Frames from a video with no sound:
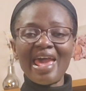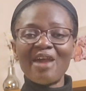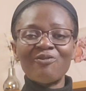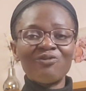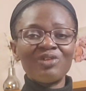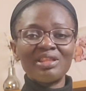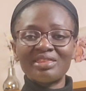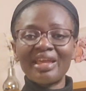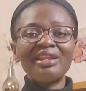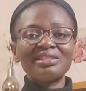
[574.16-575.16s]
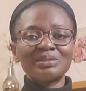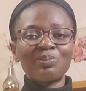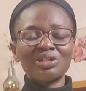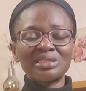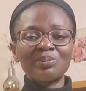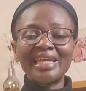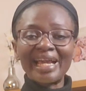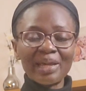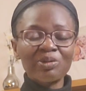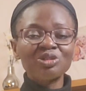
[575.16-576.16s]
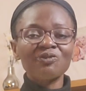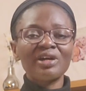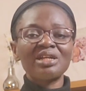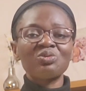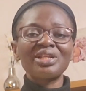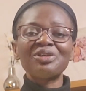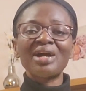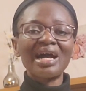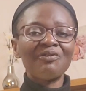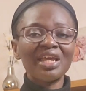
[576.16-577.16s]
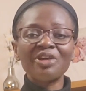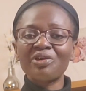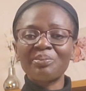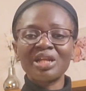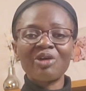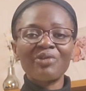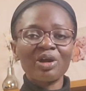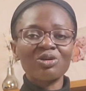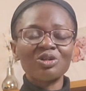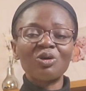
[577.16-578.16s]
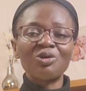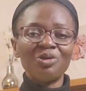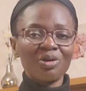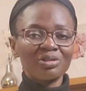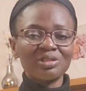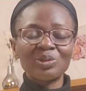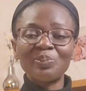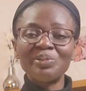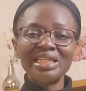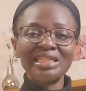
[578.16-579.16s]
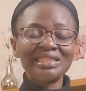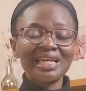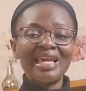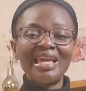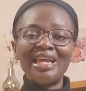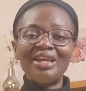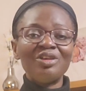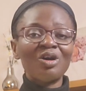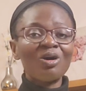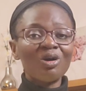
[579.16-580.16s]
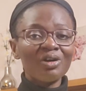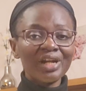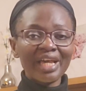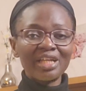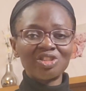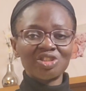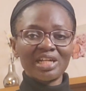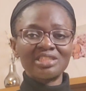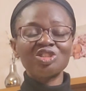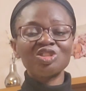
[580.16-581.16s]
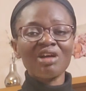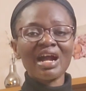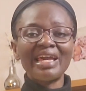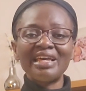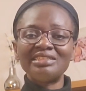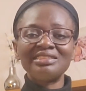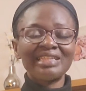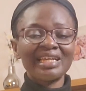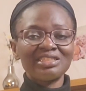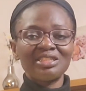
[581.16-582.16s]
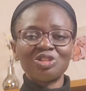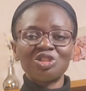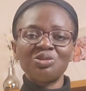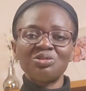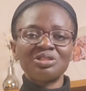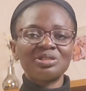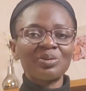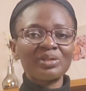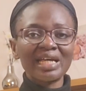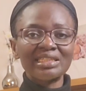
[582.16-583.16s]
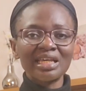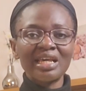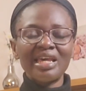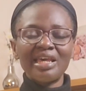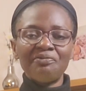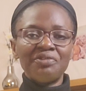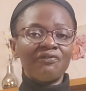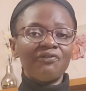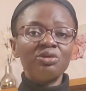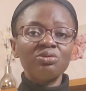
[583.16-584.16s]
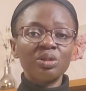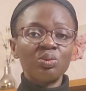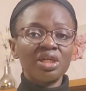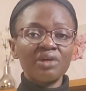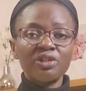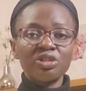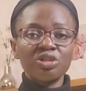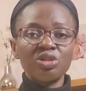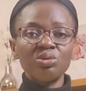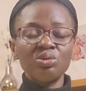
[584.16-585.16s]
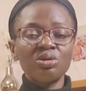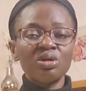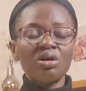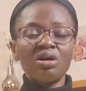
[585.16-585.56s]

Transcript: everything is possible. They are able to find out whether you have any criminal record or not. So please, in your own interest, try and state the truth, so that if they feel they will give it to you,